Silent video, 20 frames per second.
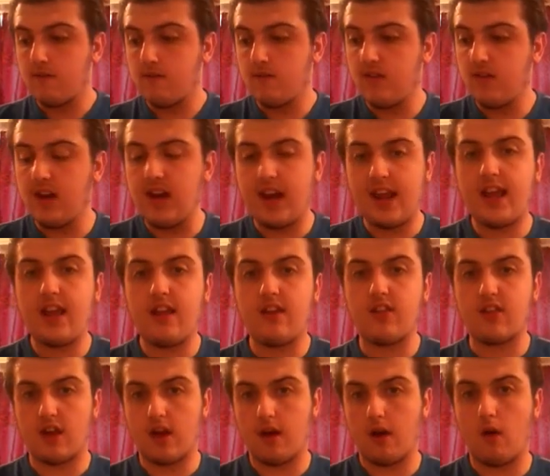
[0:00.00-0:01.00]
the
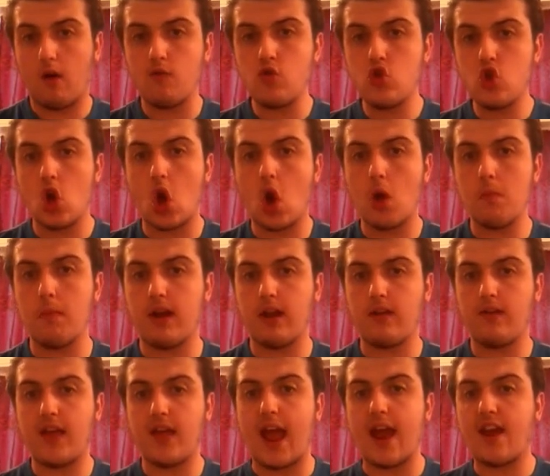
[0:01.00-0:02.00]
leader of Germany,
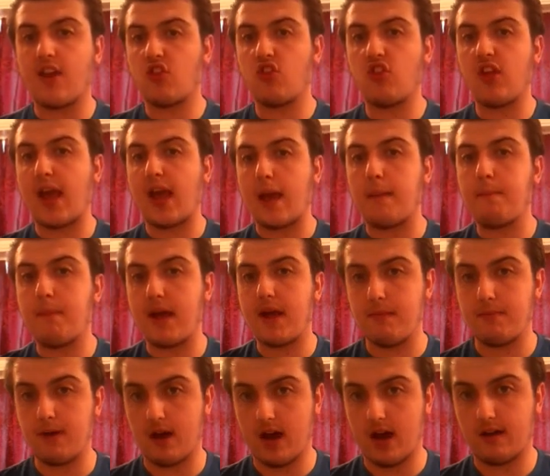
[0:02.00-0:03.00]
the
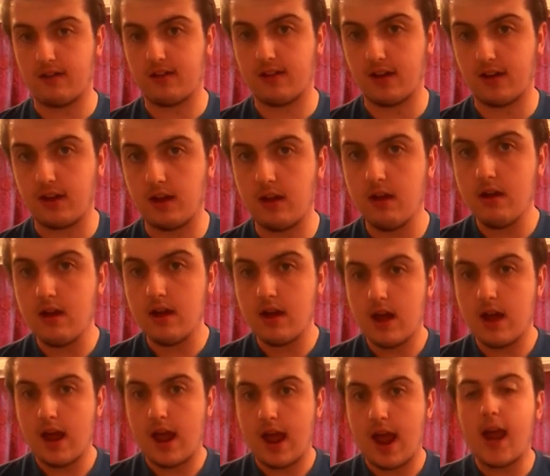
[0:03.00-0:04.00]
NSDAP party.
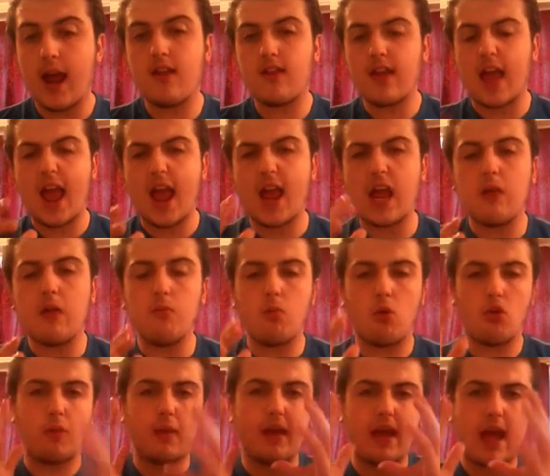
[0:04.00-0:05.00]
His aim
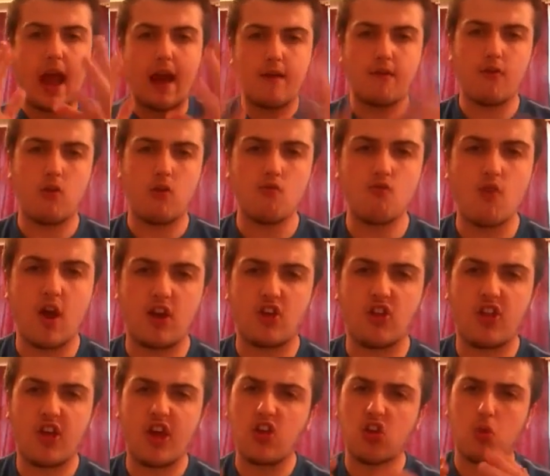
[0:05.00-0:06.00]
was the Aryan
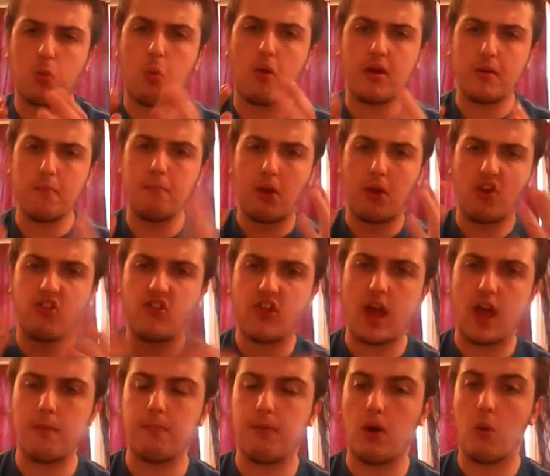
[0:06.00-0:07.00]
race. He just wanted blonde
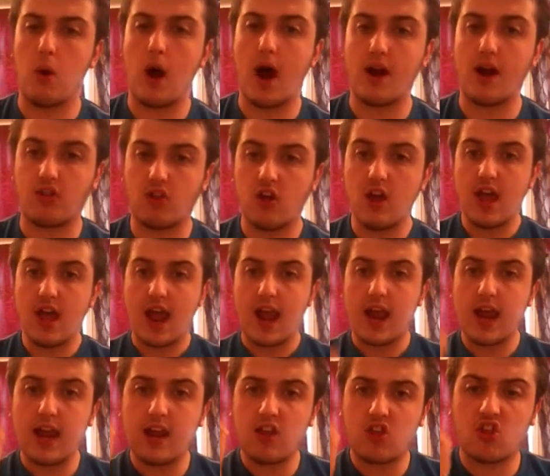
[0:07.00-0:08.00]
hair, blue eyes.
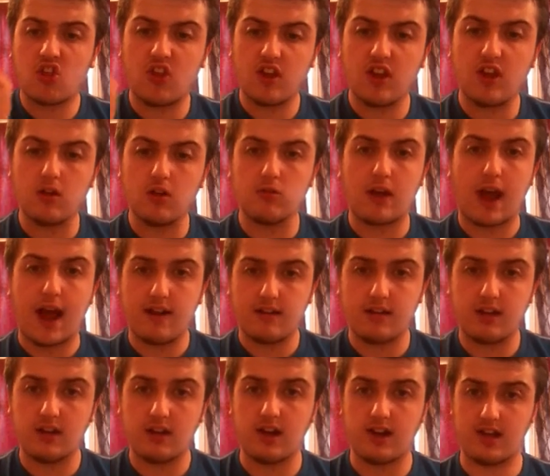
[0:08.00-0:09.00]
He
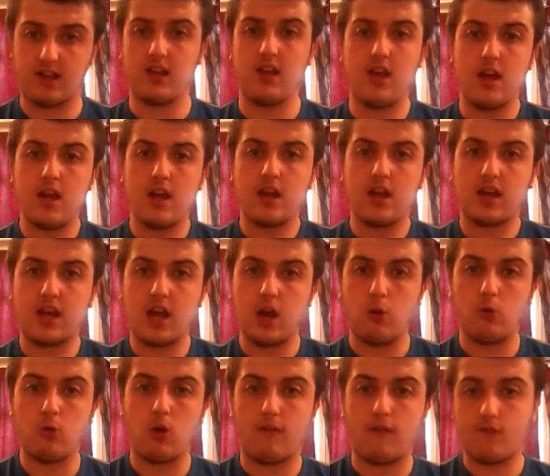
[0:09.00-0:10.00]
single-handedly
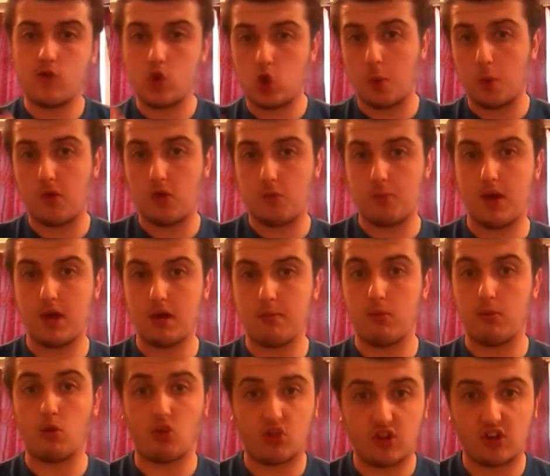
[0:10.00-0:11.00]
killed off Jewish
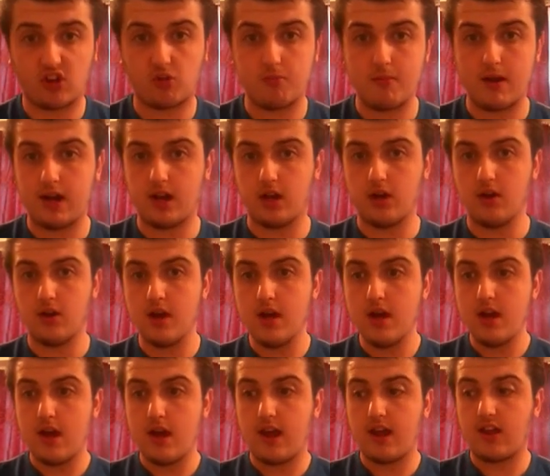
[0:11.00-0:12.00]
people, 6 million.
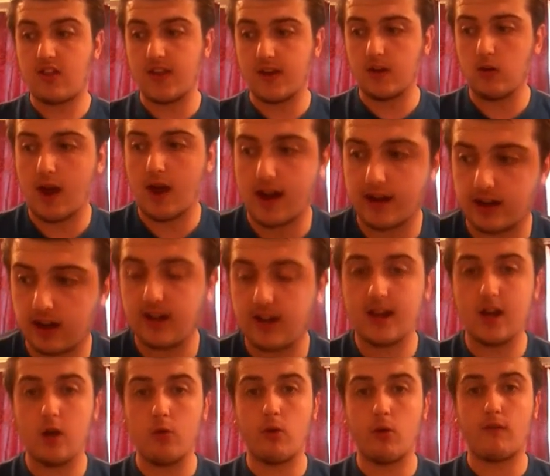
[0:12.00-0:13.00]
He single-handedly
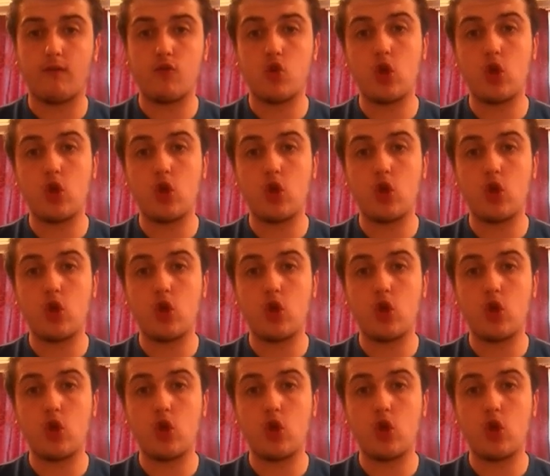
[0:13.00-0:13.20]
killed off